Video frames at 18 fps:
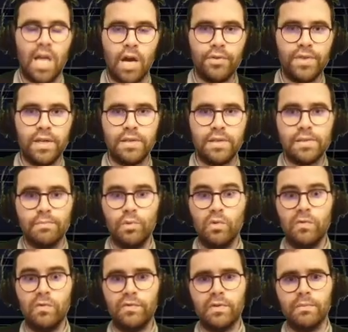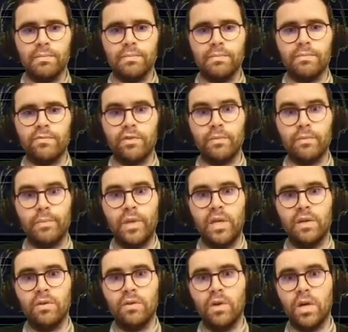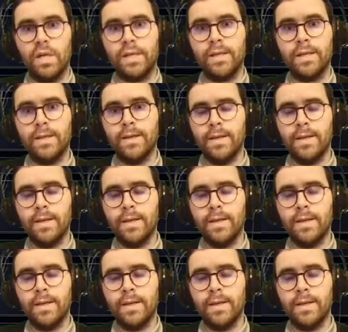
things move from here on.